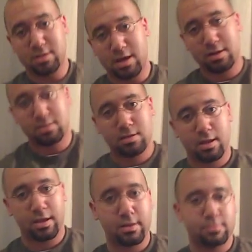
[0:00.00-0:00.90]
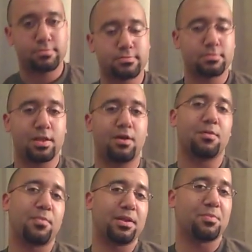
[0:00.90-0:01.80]
Jonathan Knight.
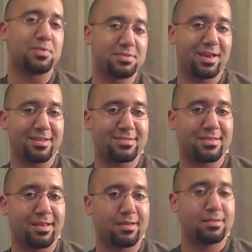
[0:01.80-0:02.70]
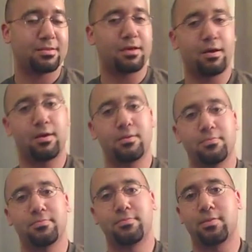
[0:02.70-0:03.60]
My name is Jonathan Knight.
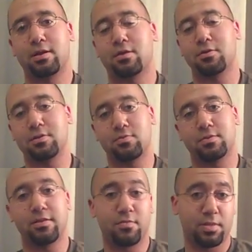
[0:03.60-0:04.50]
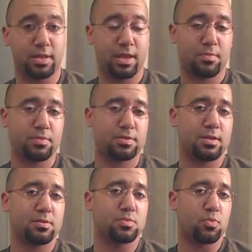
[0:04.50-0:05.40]
Currently, we live in Minneapolis.
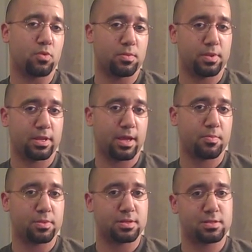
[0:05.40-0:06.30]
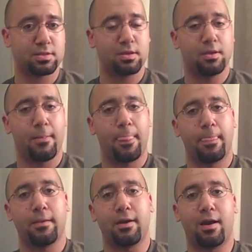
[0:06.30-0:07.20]
I was born in Minneapolis.
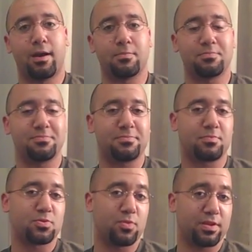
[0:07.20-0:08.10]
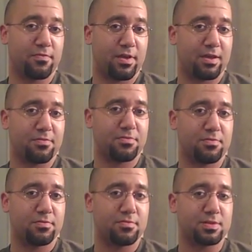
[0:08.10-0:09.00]
I'm
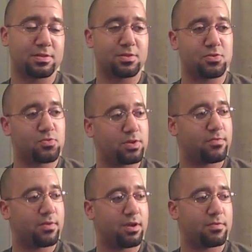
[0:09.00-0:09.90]
25, just turned 25.